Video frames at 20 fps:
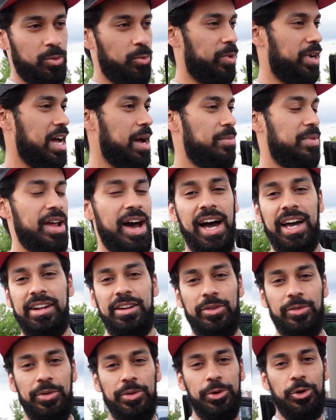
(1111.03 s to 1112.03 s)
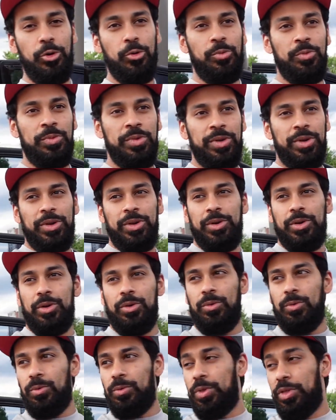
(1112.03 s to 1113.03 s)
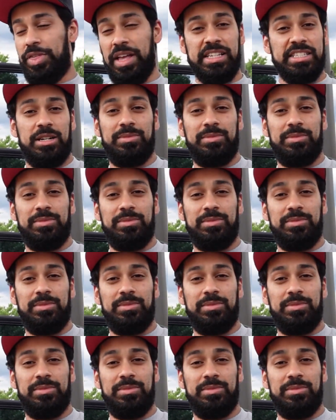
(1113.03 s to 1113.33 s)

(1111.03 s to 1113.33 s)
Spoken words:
When I'm not in a room, the things